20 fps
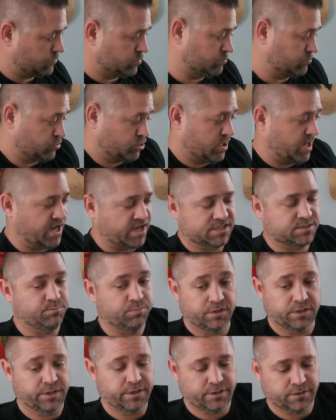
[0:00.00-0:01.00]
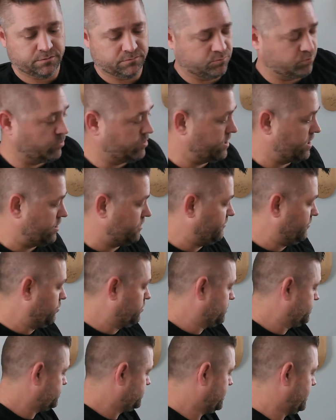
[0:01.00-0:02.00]
cosplay, or however you
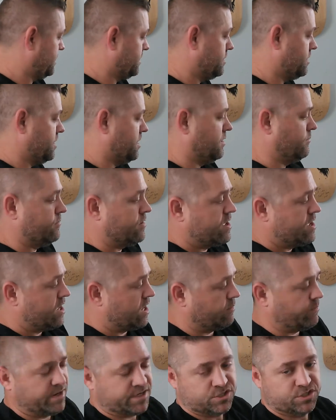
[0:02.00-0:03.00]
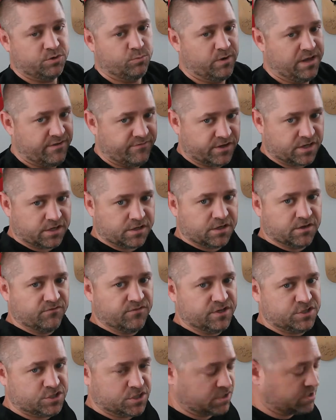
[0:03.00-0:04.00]
want to say it. We have a
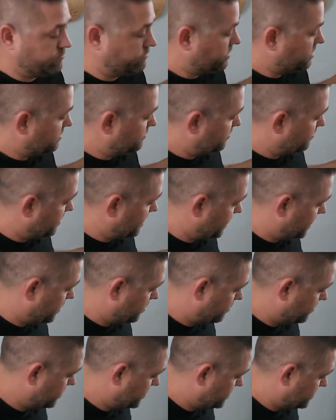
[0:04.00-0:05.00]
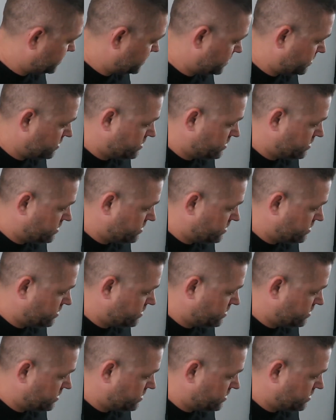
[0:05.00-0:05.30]
convention coming up in my area